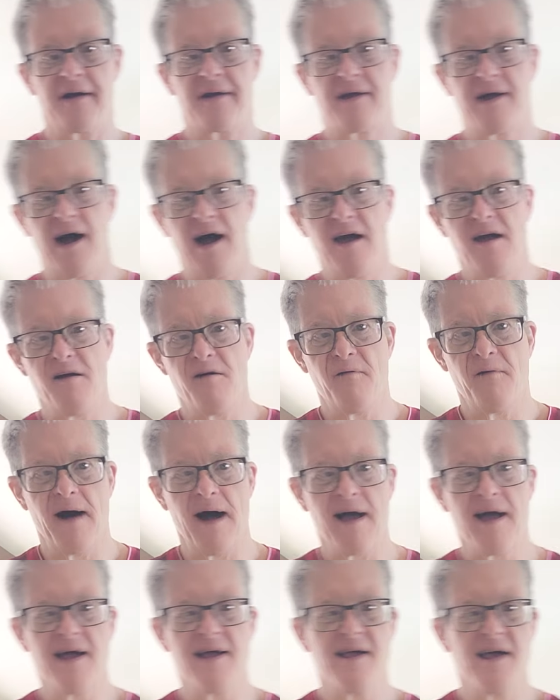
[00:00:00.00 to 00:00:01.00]
Carry
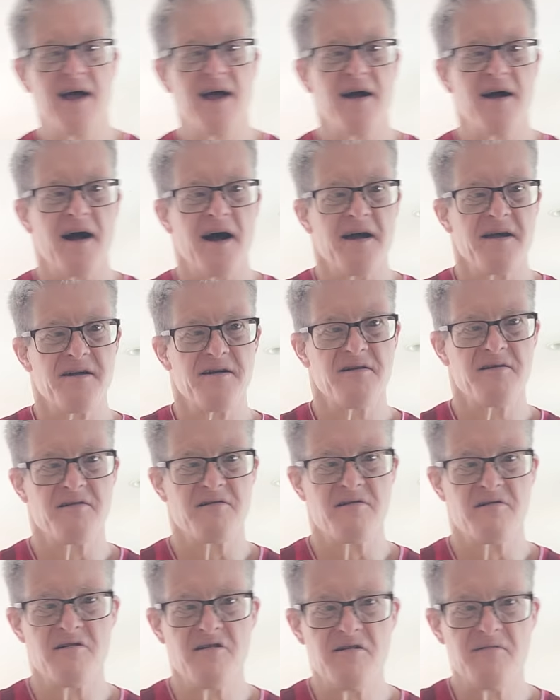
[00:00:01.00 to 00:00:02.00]
away.
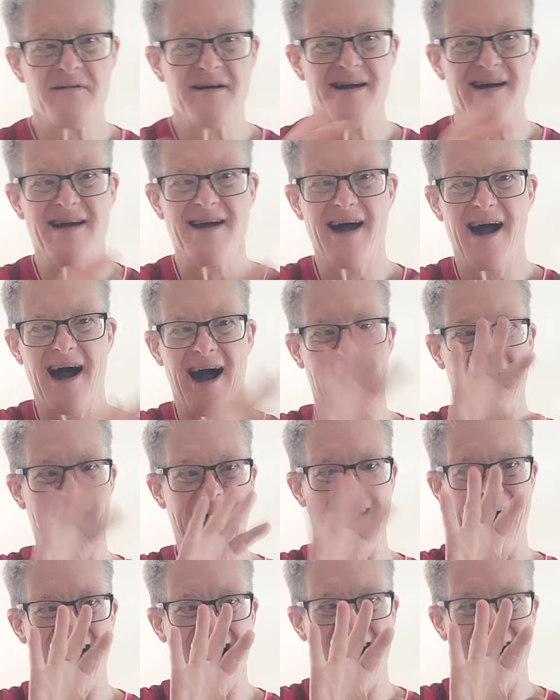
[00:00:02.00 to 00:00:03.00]
You hurry.
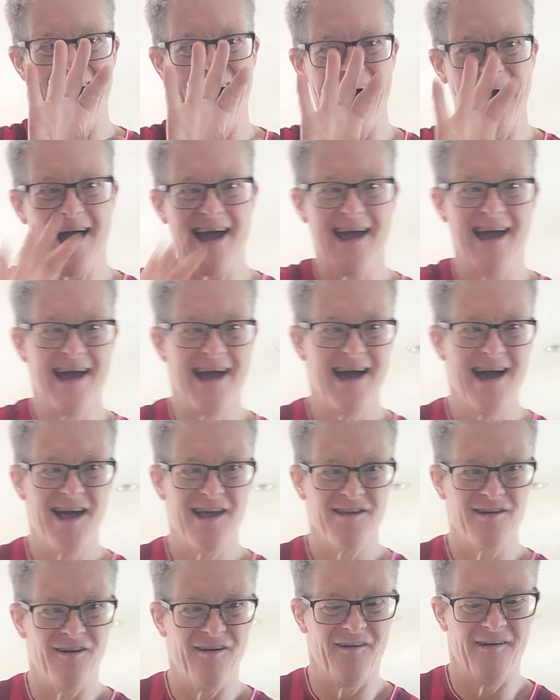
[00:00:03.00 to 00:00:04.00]
Hi.
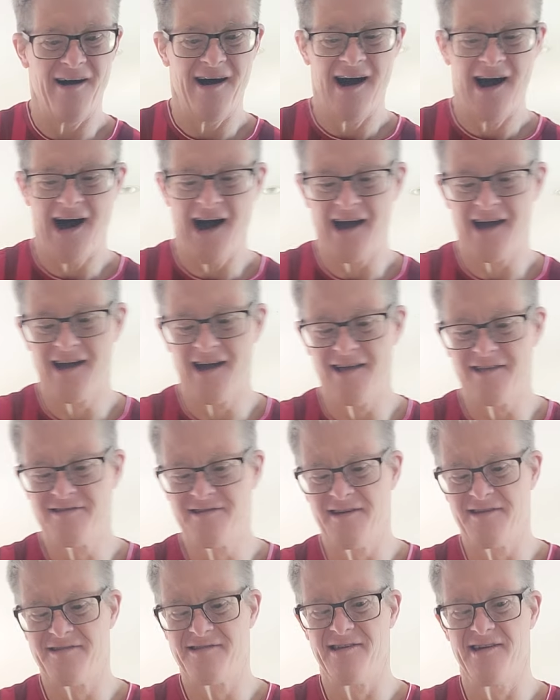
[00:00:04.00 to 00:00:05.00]
So I can
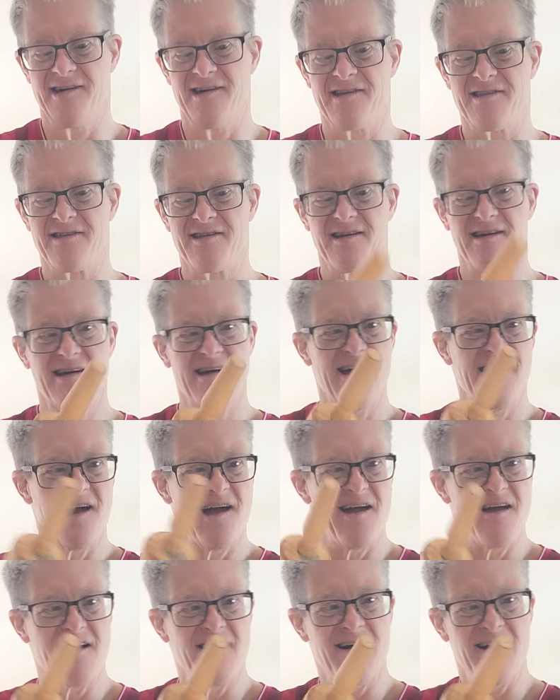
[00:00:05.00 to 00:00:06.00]
do this
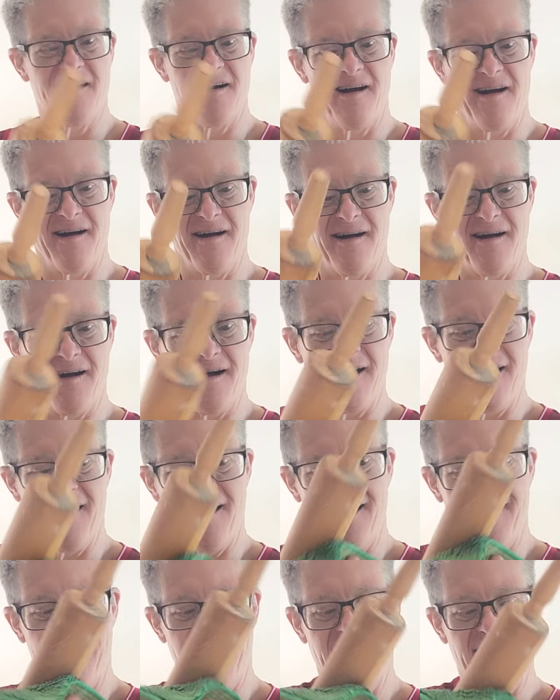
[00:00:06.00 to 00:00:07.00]
and
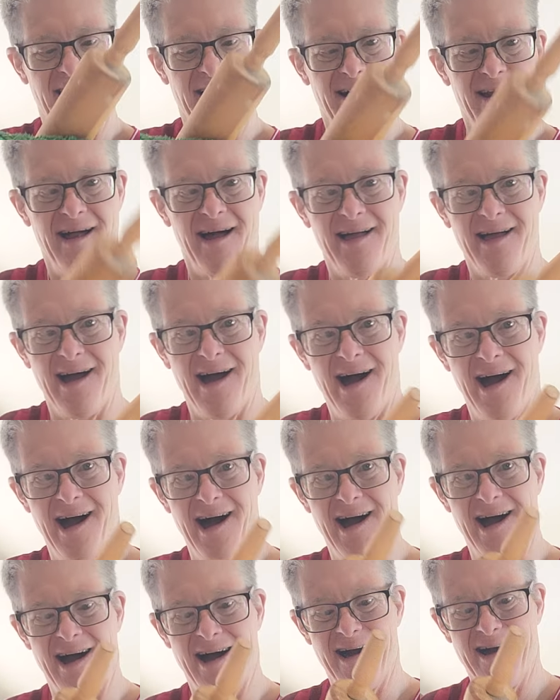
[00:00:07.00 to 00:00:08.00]
like
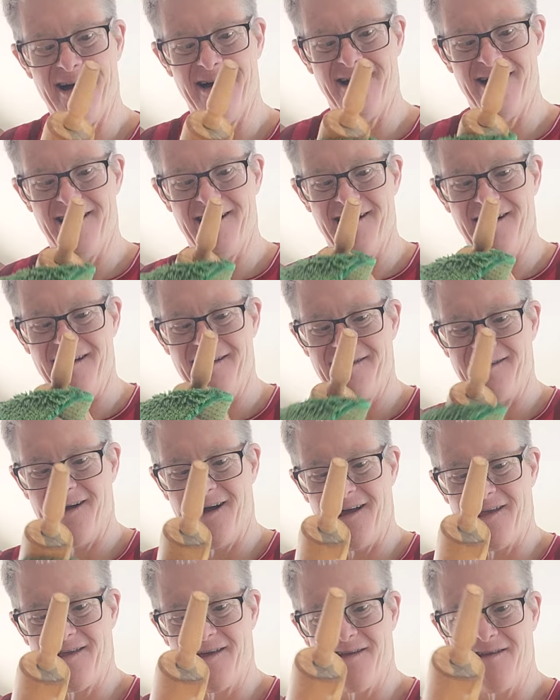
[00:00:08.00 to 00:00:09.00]
that.
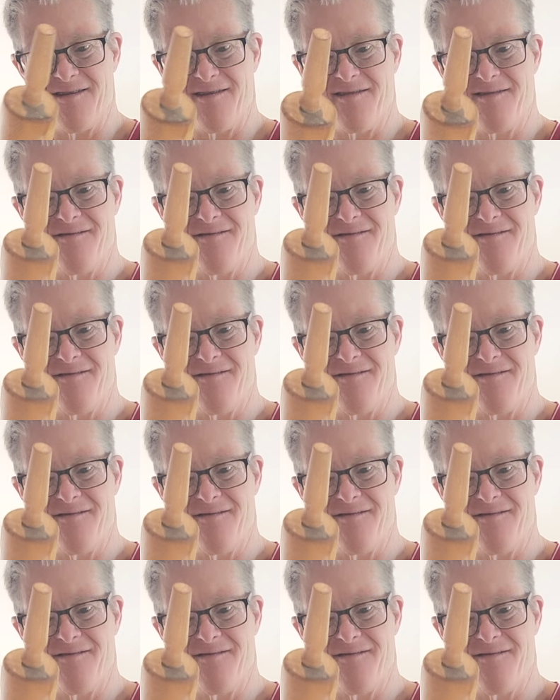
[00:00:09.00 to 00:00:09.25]
That is